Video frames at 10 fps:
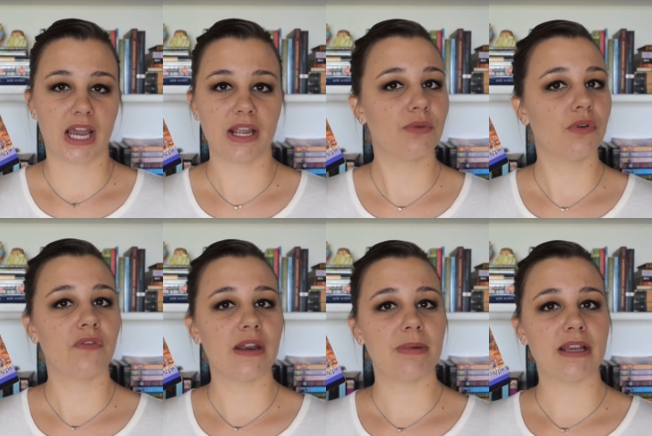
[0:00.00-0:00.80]
I don't know
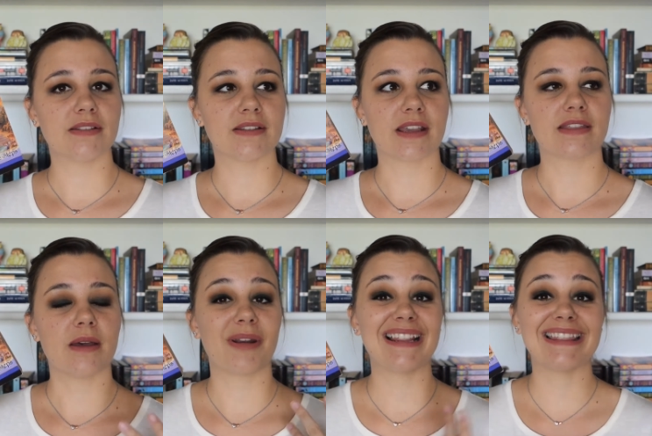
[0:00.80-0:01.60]
if anybody else is like
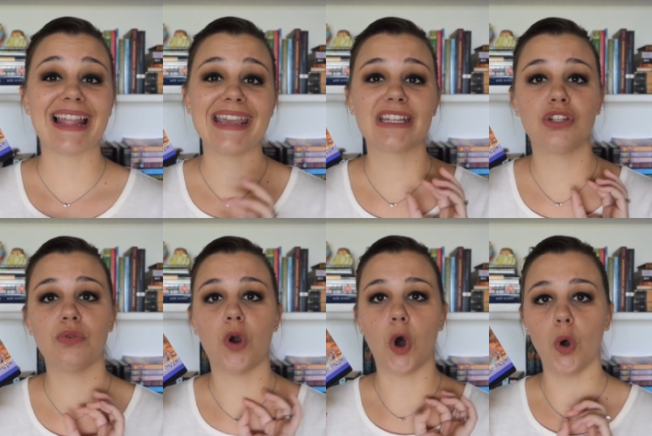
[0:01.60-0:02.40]
that, but I like
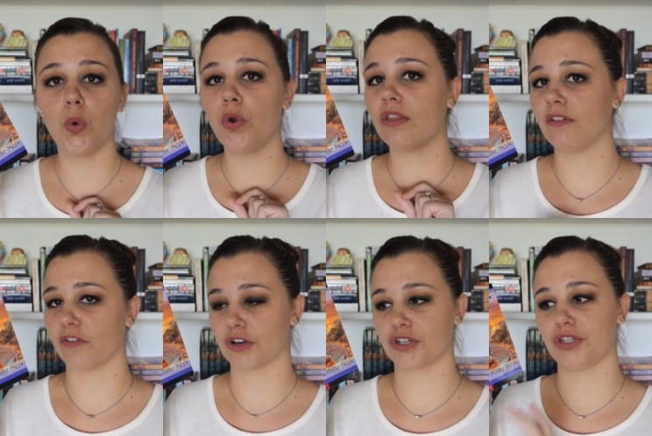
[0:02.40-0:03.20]
to own the
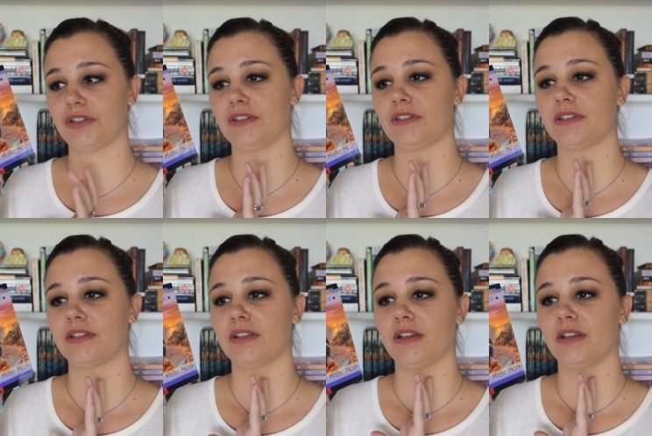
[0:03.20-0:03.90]
versions